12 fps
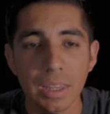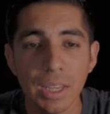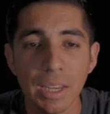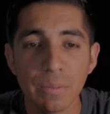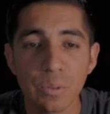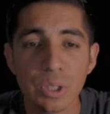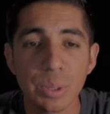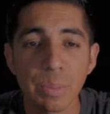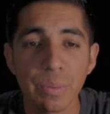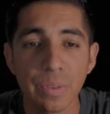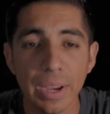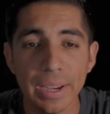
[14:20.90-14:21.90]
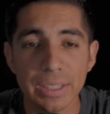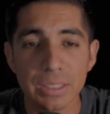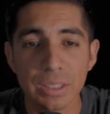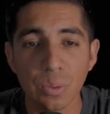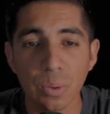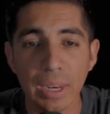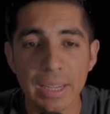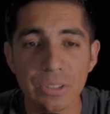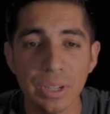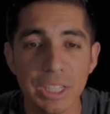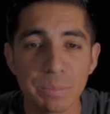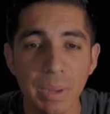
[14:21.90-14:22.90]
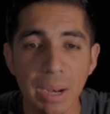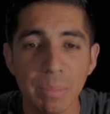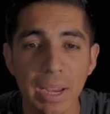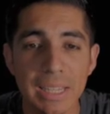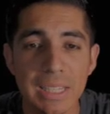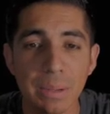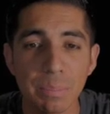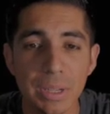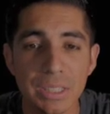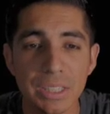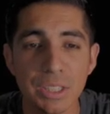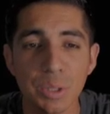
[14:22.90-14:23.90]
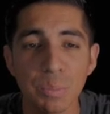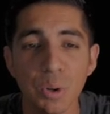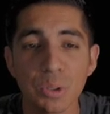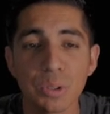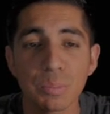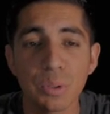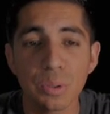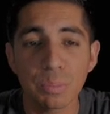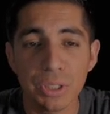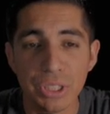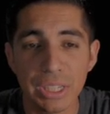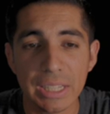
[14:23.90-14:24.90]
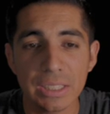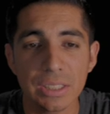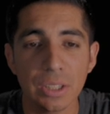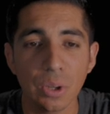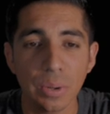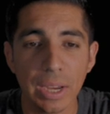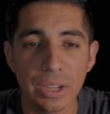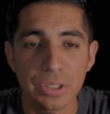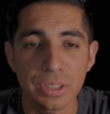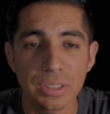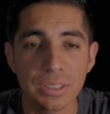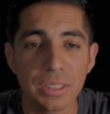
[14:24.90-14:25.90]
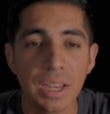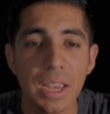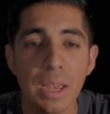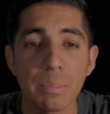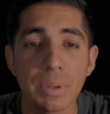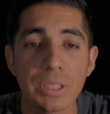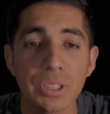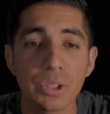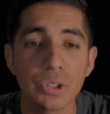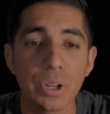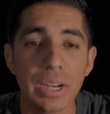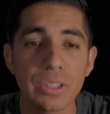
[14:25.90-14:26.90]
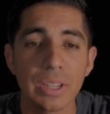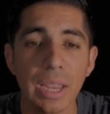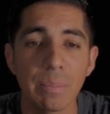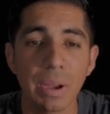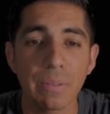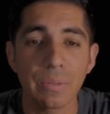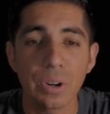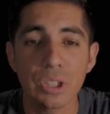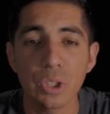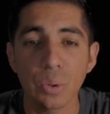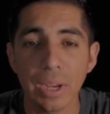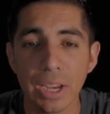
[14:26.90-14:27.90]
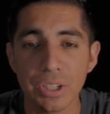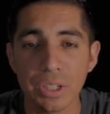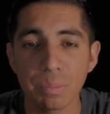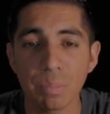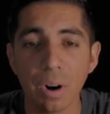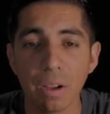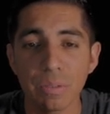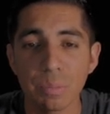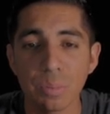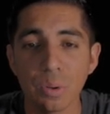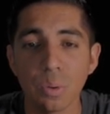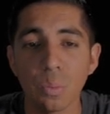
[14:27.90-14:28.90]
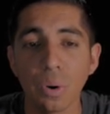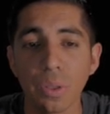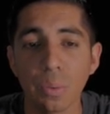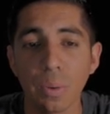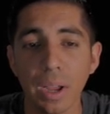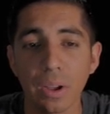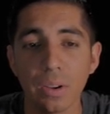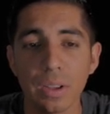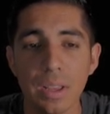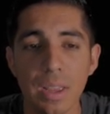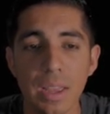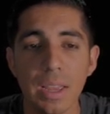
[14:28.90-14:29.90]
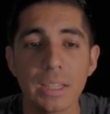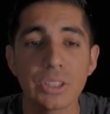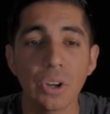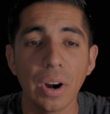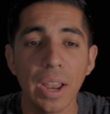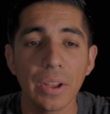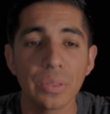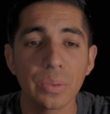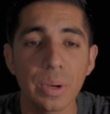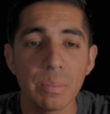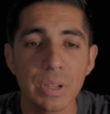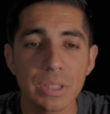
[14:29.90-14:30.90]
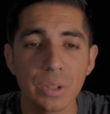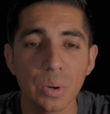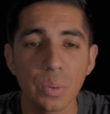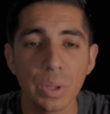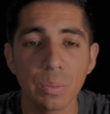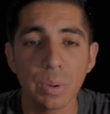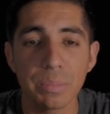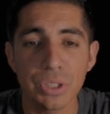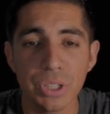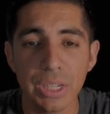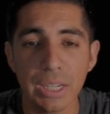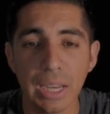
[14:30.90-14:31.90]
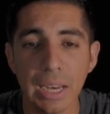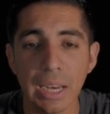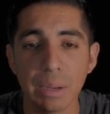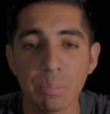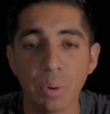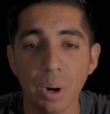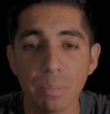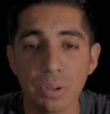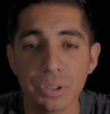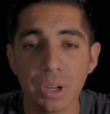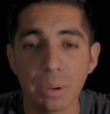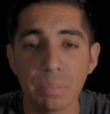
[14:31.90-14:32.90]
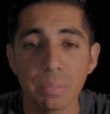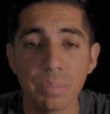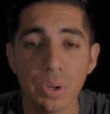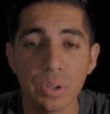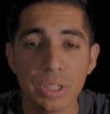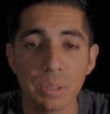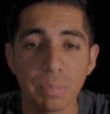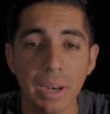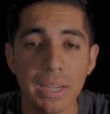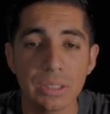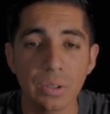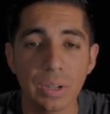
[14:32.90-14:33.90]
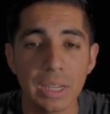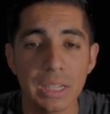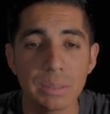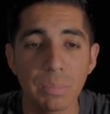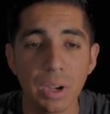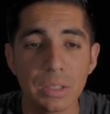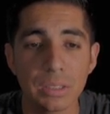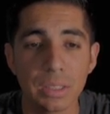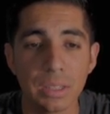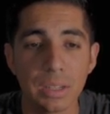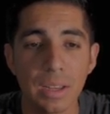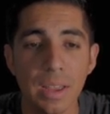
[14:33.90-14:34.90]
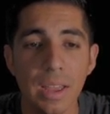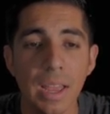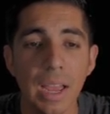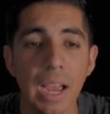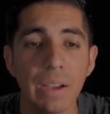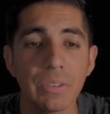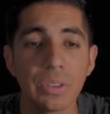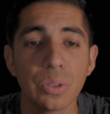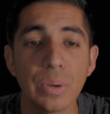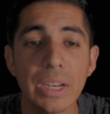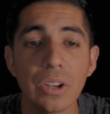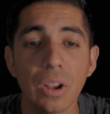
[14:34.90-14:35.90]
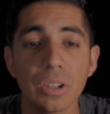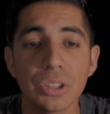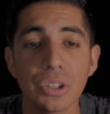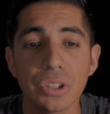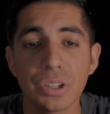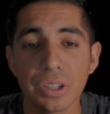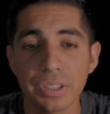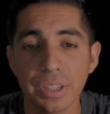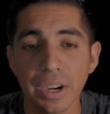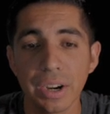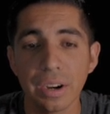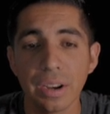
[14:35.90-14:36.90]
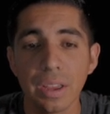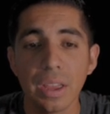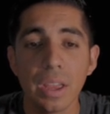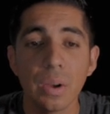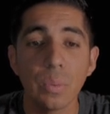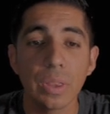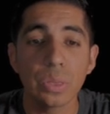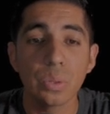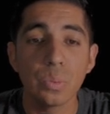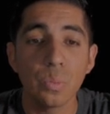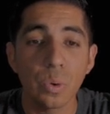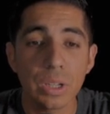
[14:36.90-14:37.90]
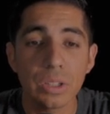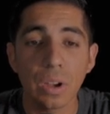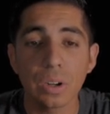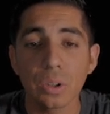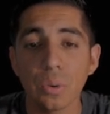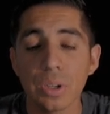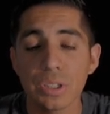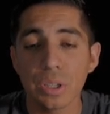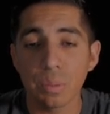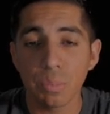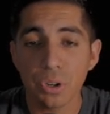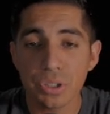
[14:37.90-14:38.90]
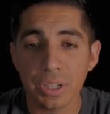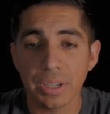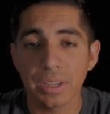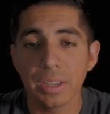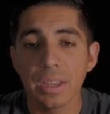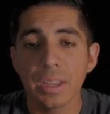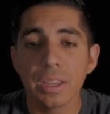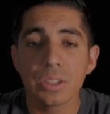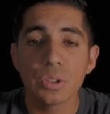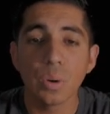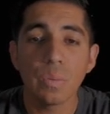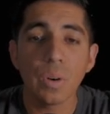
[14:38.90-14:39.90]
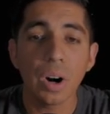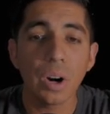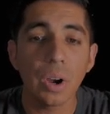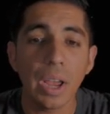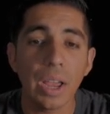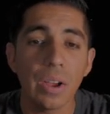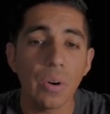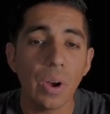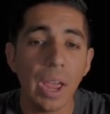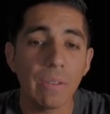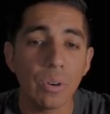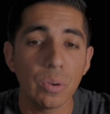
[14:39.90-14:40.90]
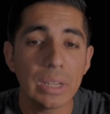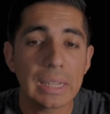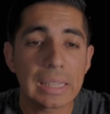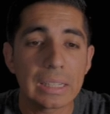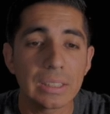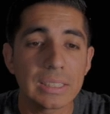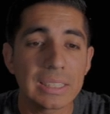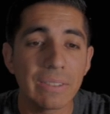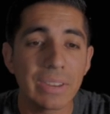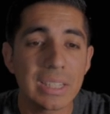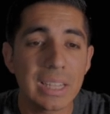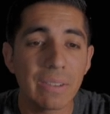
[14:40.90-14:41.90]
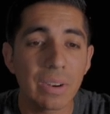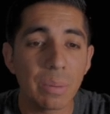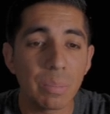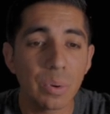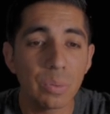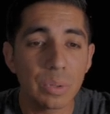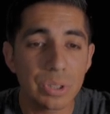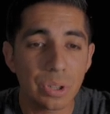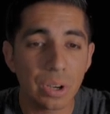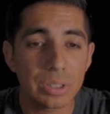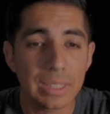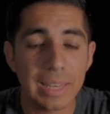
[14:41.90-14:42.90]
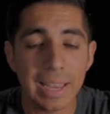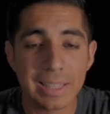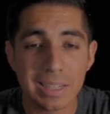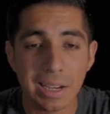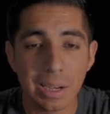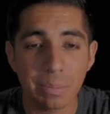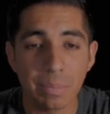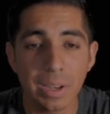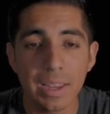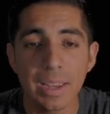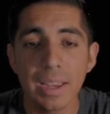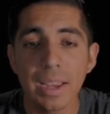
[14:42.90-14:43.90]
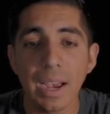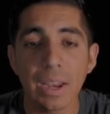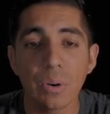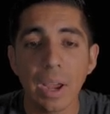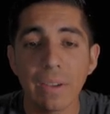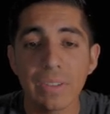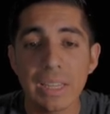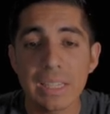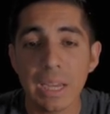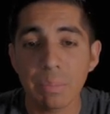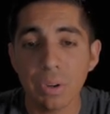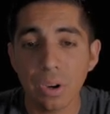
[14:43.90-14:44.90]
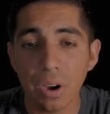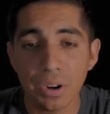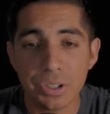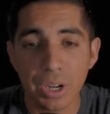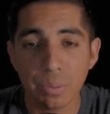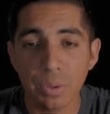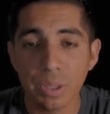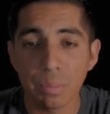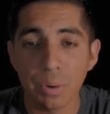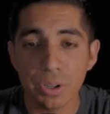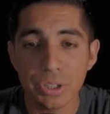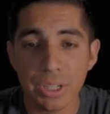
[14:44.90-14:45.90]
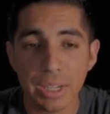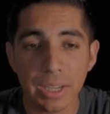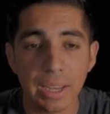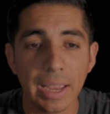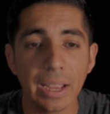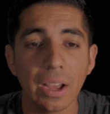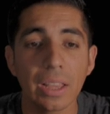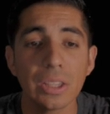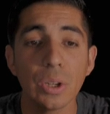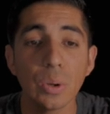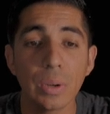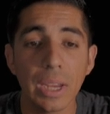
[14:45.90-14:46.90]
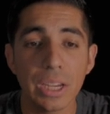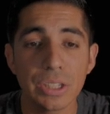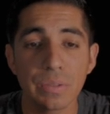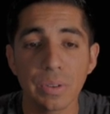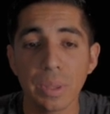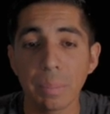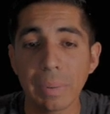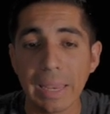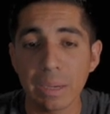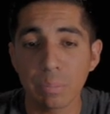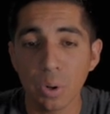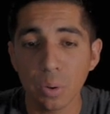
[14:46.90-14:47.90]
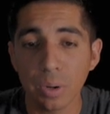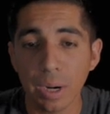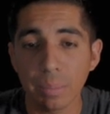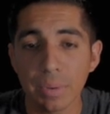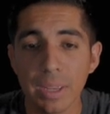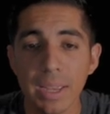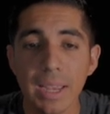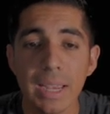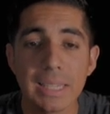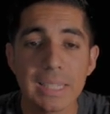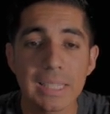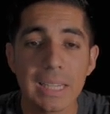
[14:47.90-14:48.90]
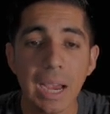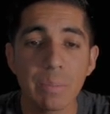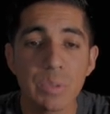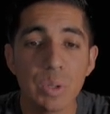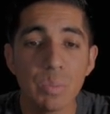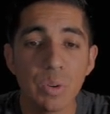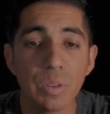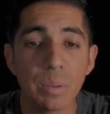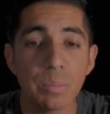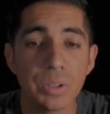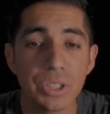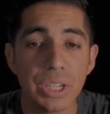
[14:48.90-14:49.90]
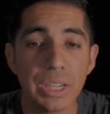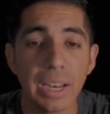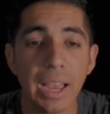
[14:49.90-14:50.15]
Looking for some advice, would like to expand my ATM business to multiple machines, locations, but still trying to get my first location profitable, worthwhile. Started out three months ago with one machine in a barbershop beauty supply store in East Boston. I have a $3 surcharge there with $1 going to the merchant. So far, have only cleared 77 approved withdrawals in that time. I don't have any type of contract with the merchant and got the location from the blank program. Is it time to move the machine